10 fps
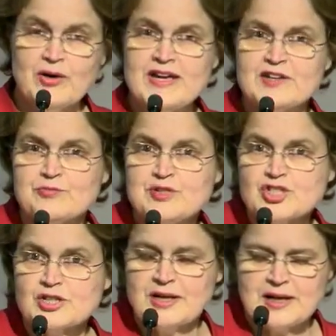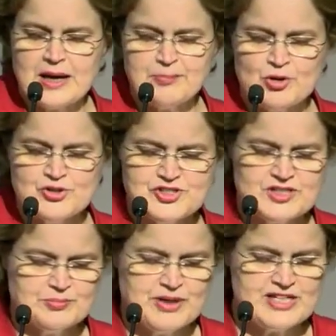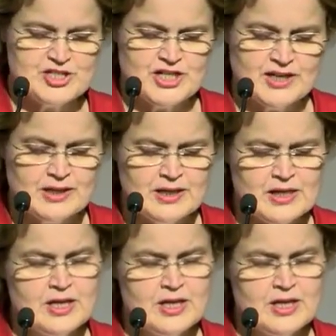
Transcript: head of mission at our post in Beijing